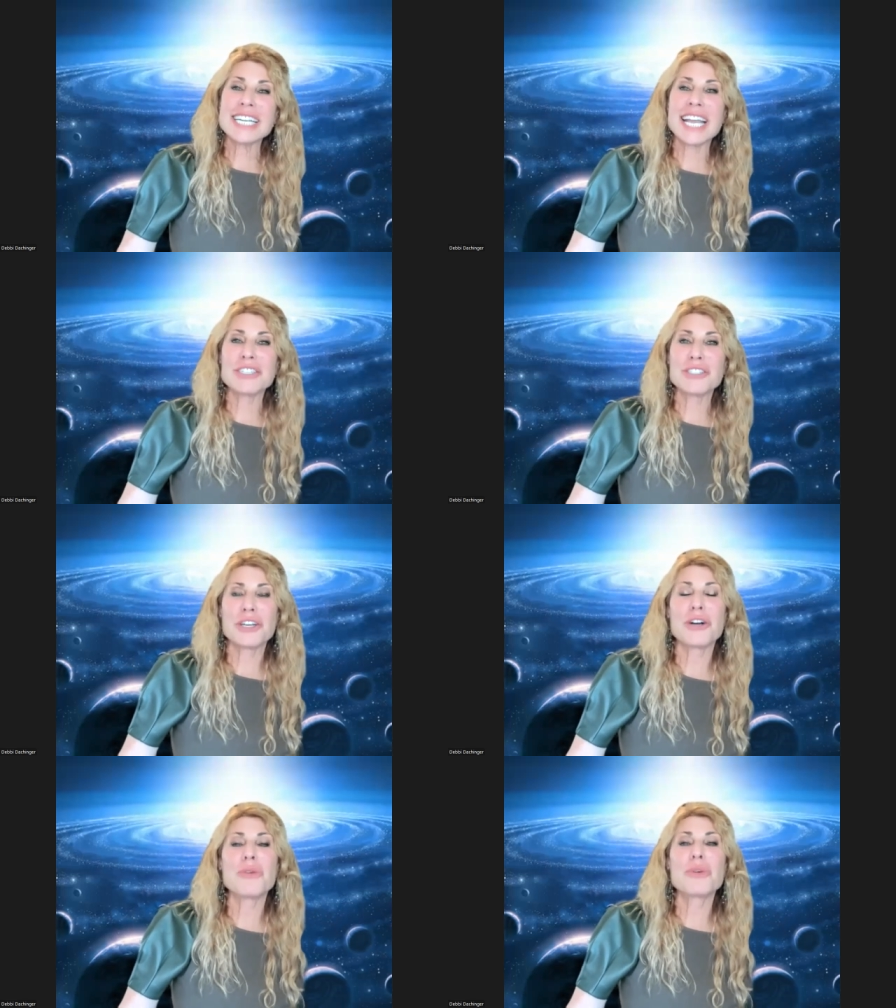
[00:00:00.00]
today's
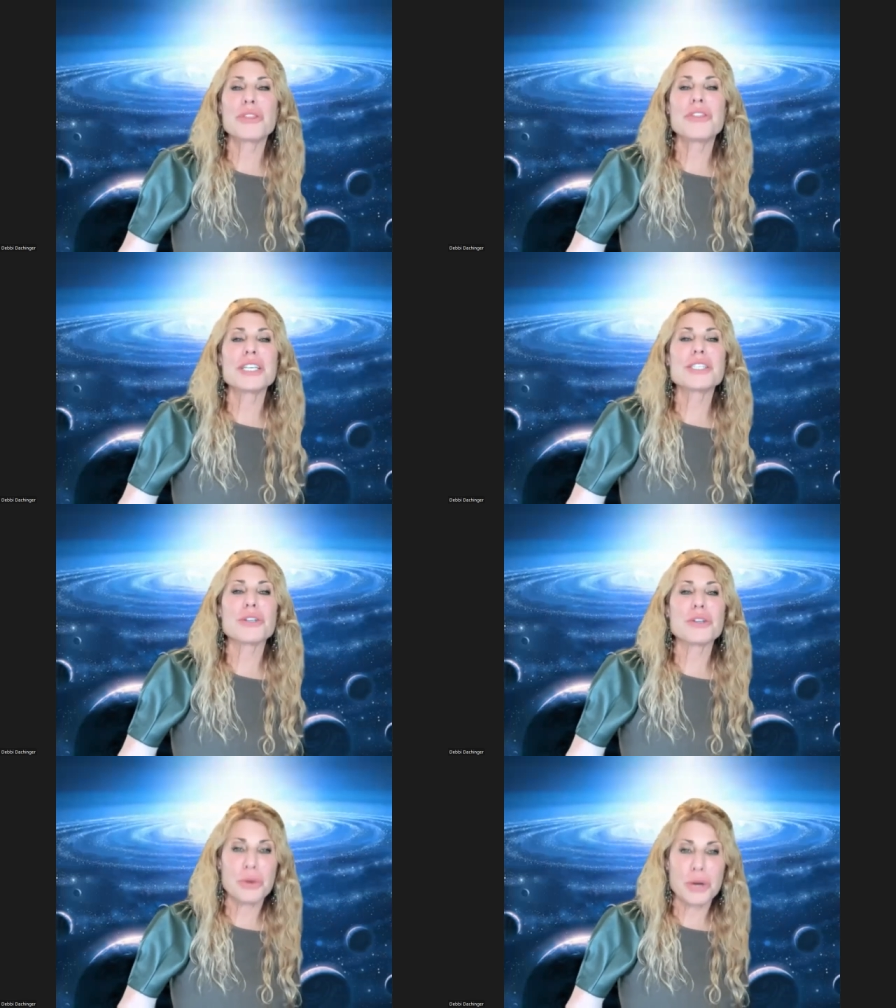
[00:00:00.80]
show with this
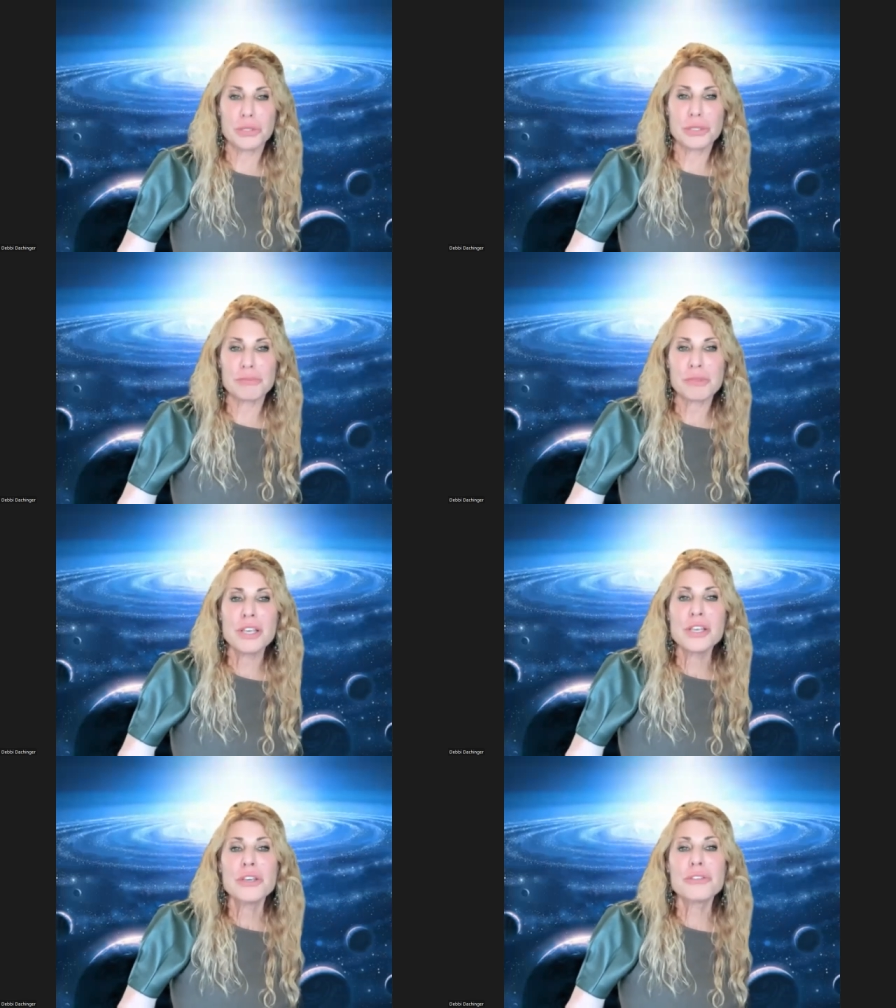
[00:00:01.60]
quote
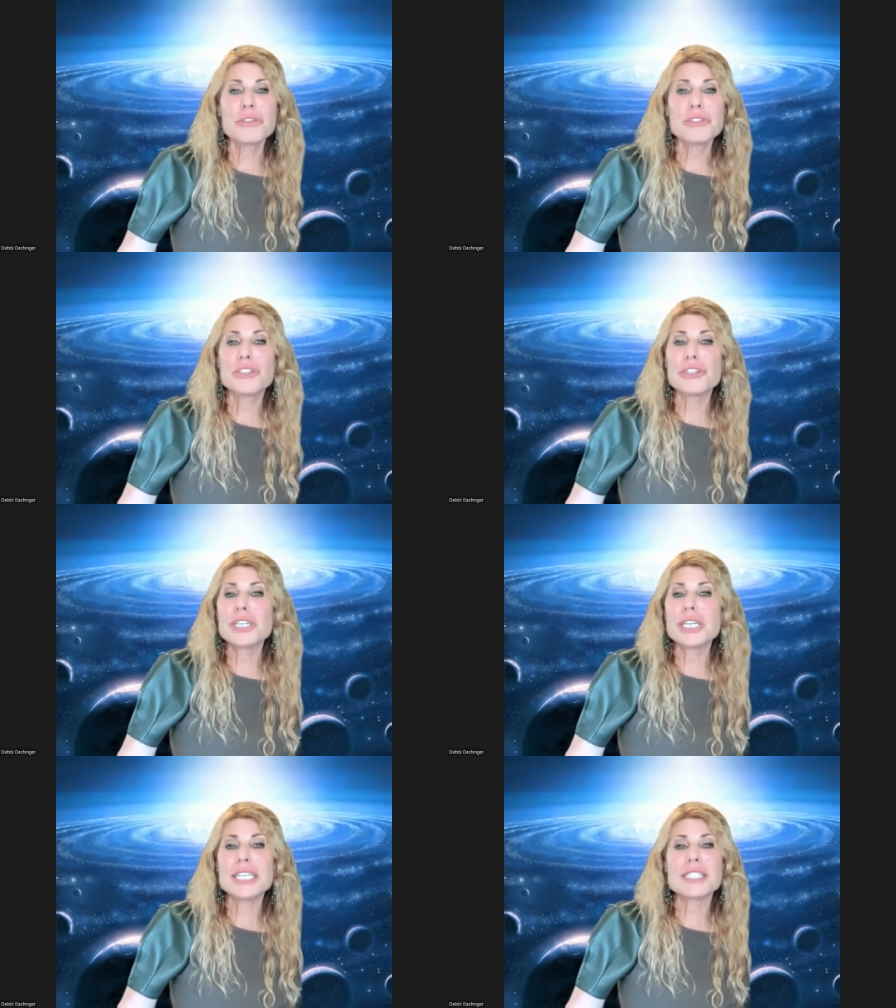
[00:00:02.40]
Through
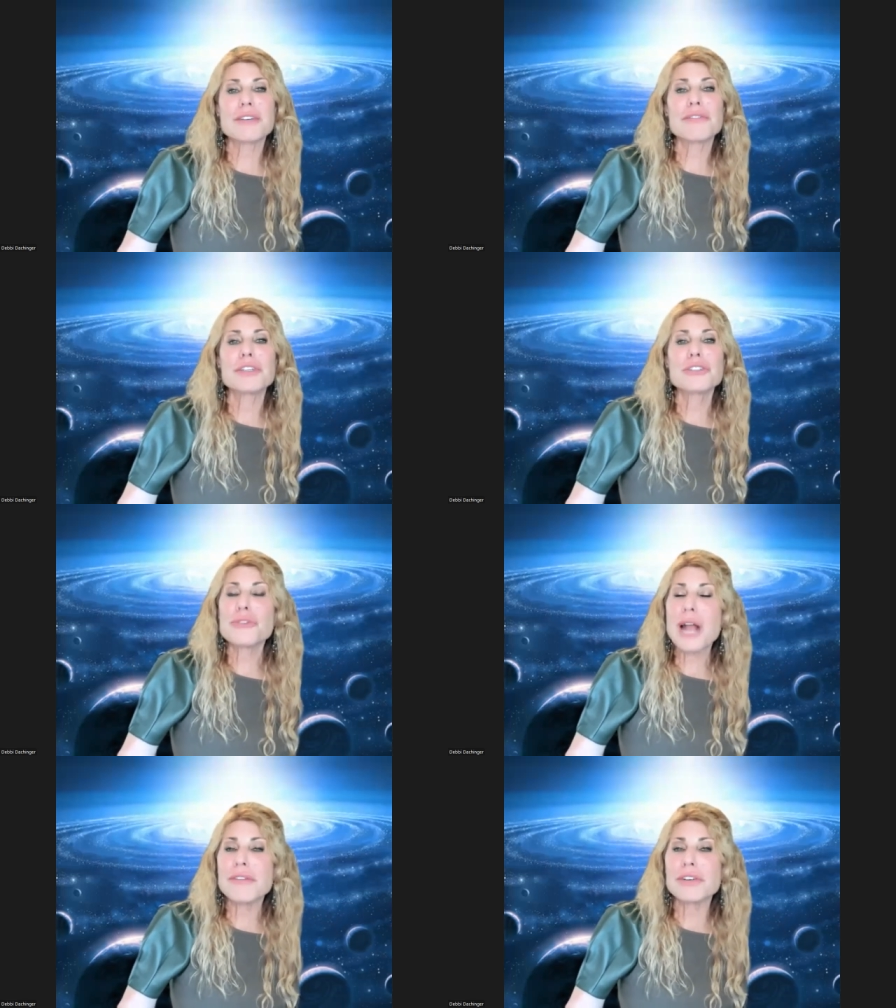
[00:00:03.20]
journeys of
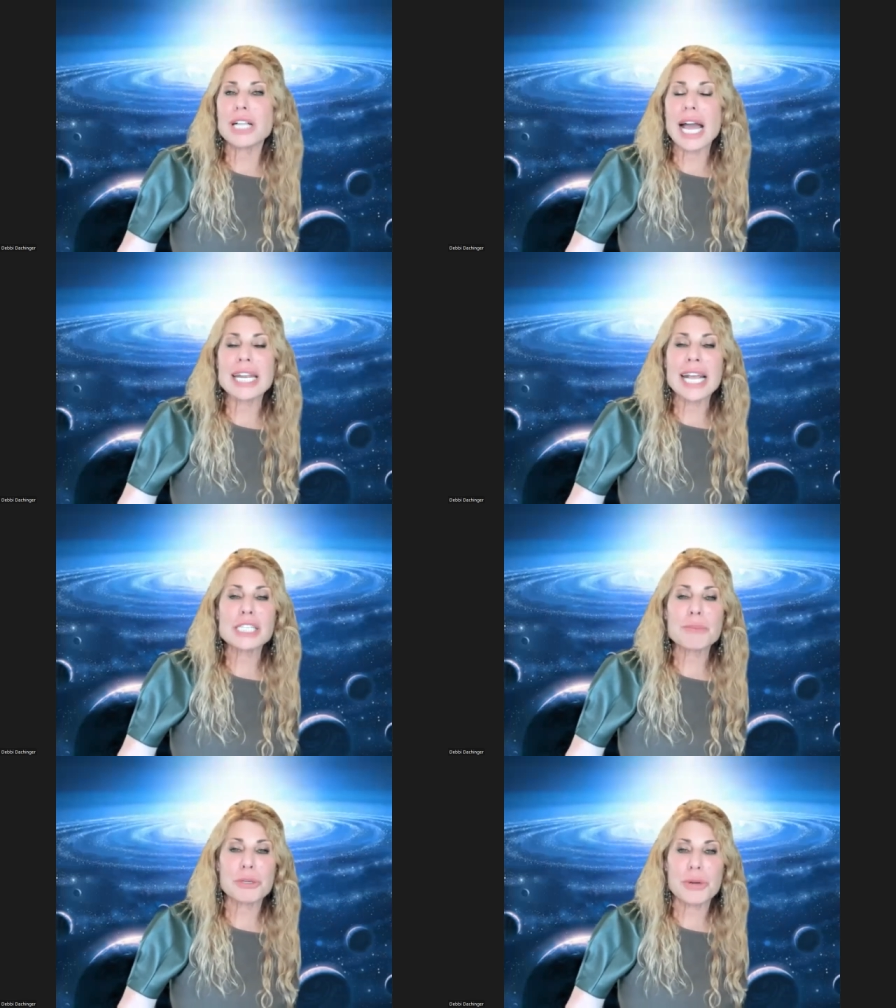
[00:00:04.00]
travel and
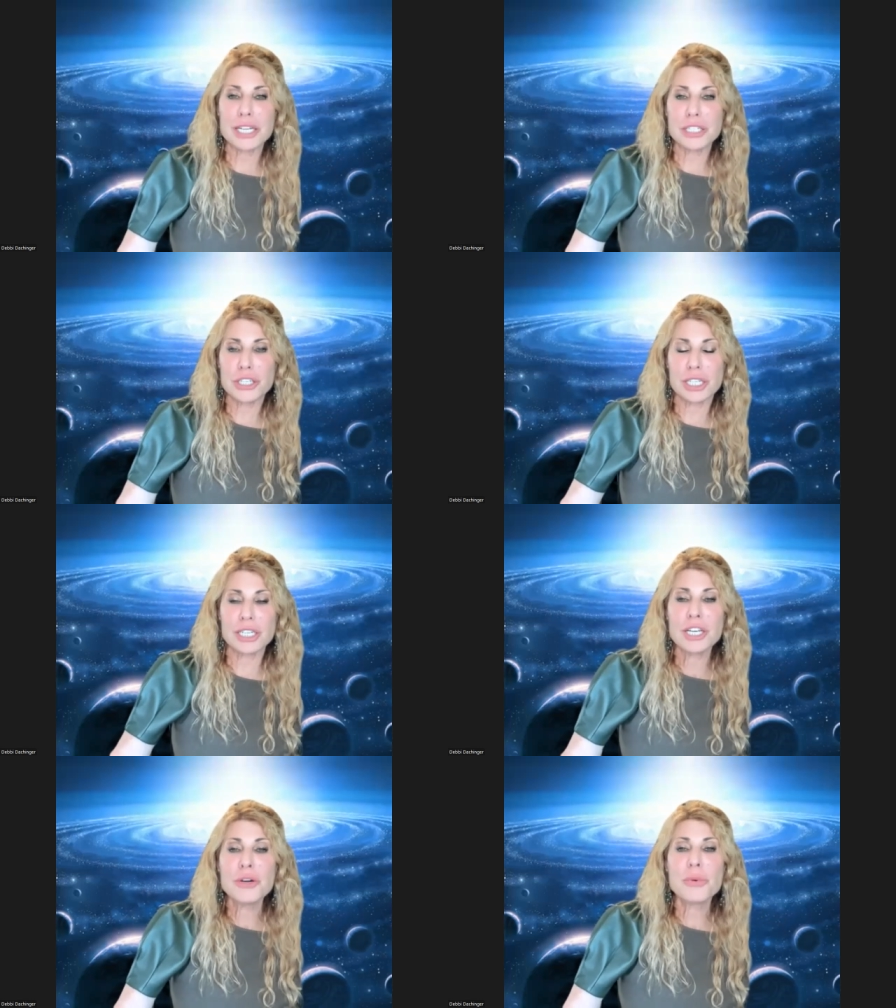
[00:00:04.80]
exploration,